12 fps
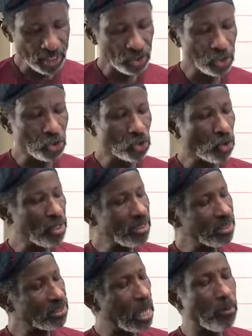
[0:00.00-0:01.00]
So join
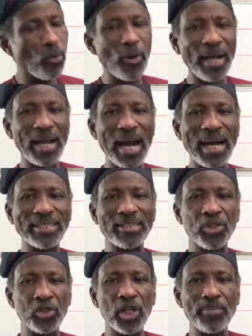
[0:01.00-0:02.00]
the same way as
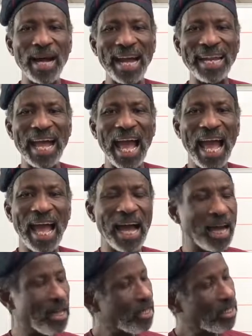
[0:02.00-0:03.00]
Jim and Ha.